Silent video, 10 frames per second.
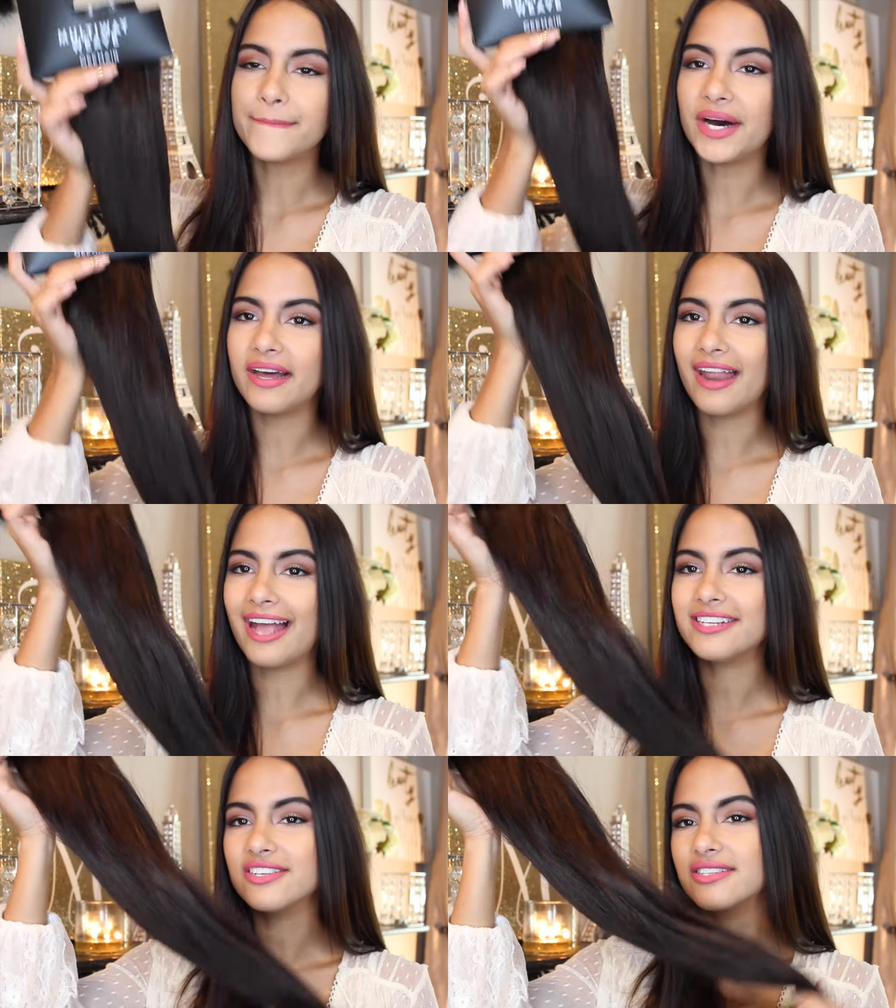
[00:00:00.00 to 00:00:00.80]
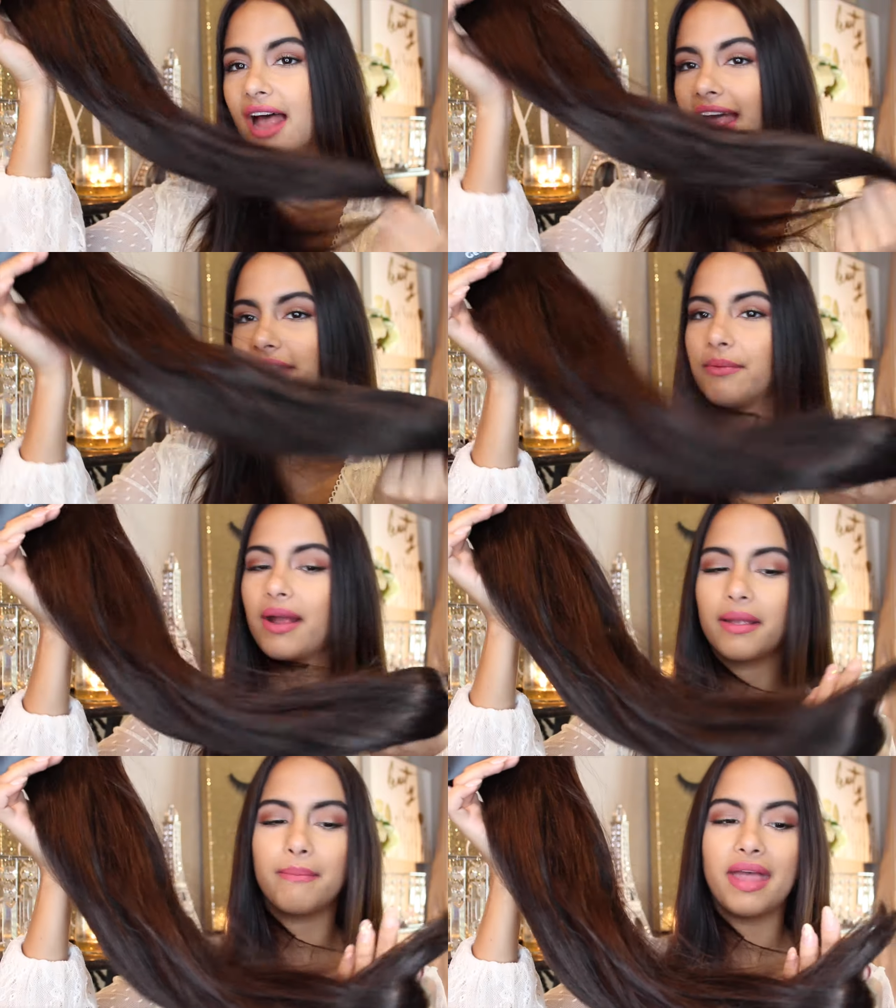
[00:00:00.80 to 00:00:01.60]
but I just highly
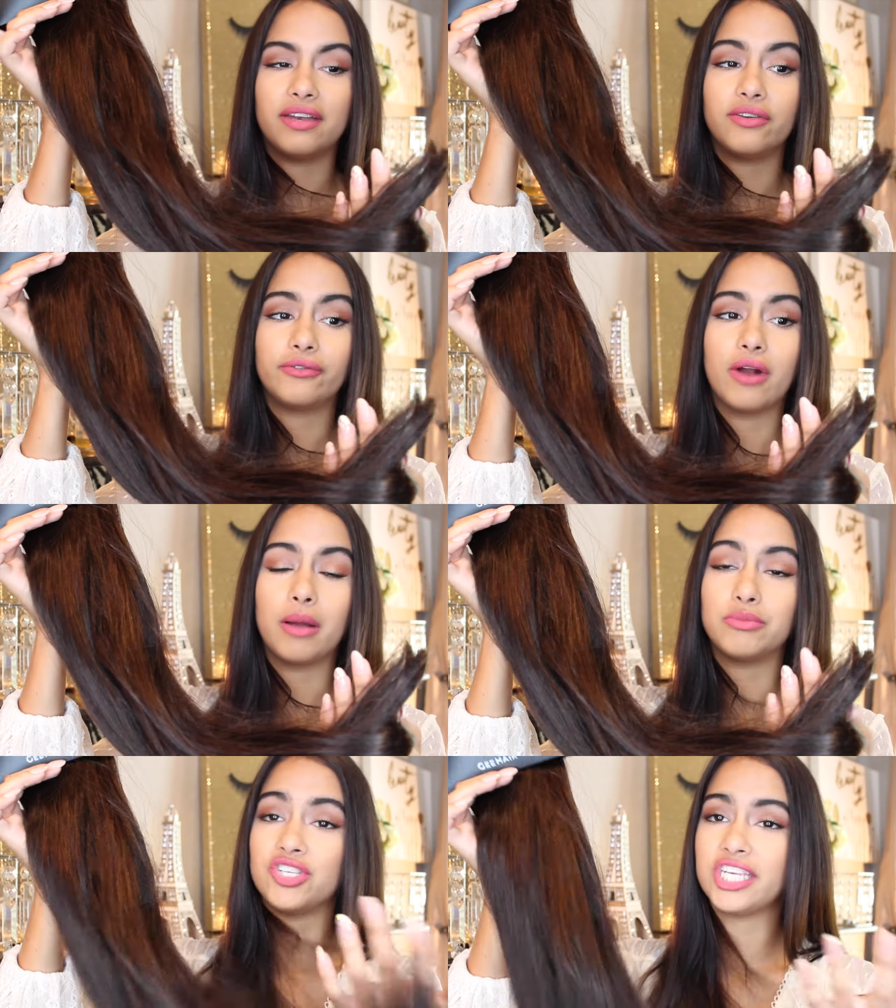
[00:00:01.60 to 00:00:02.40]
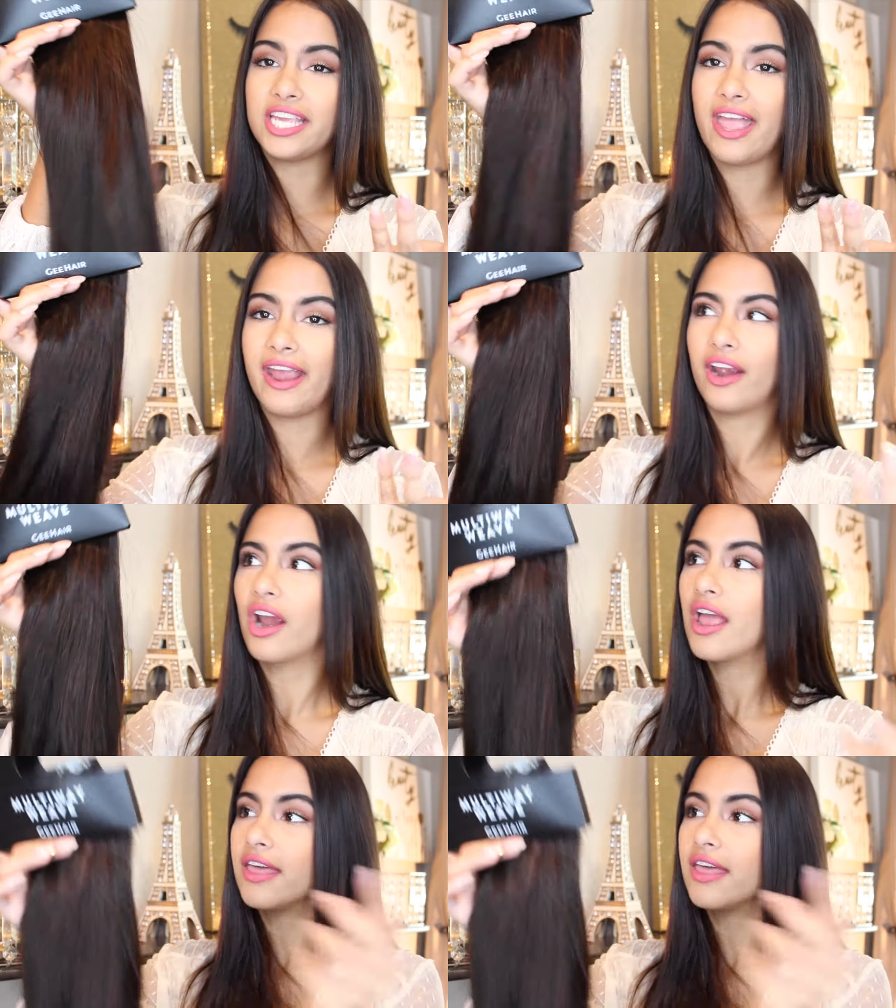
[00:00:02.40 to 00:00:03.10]
recommend from G Hair.